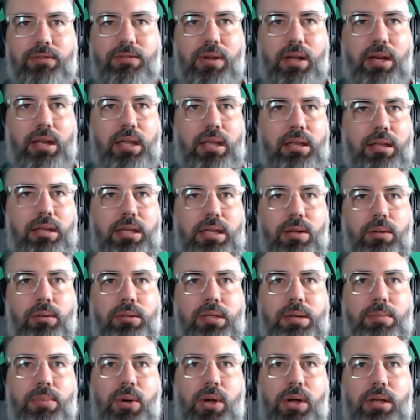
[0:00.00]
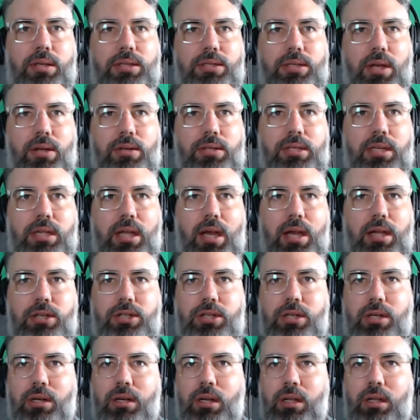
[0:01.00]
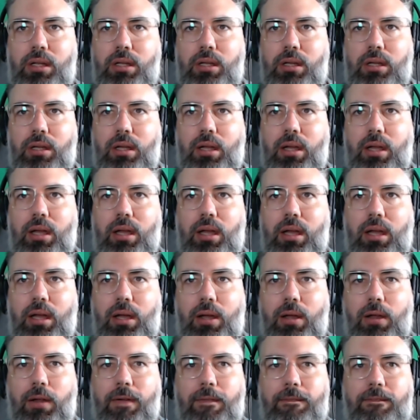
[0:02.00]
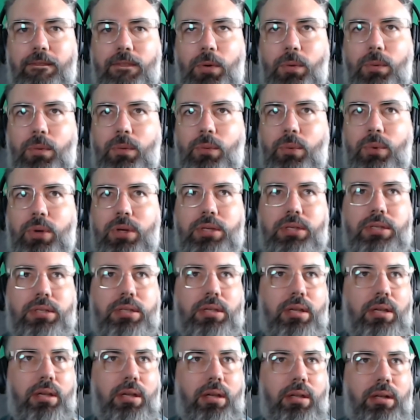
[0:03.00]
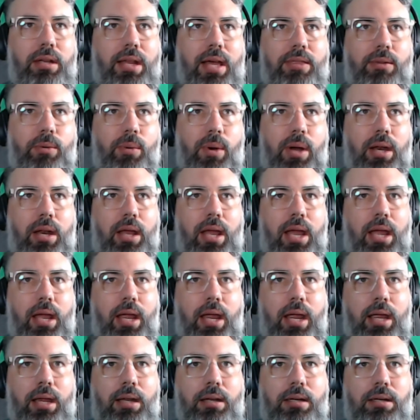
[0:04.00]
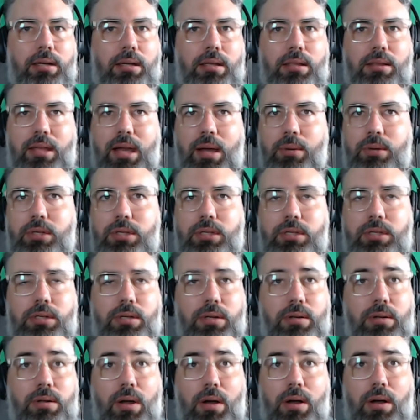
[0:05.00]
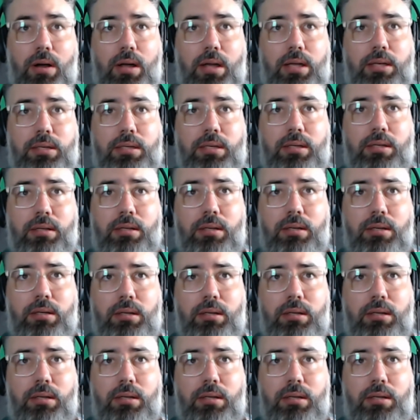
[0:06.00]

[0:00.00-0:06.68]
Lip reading: funny. Guilty by Association was another one. And they were just two guys.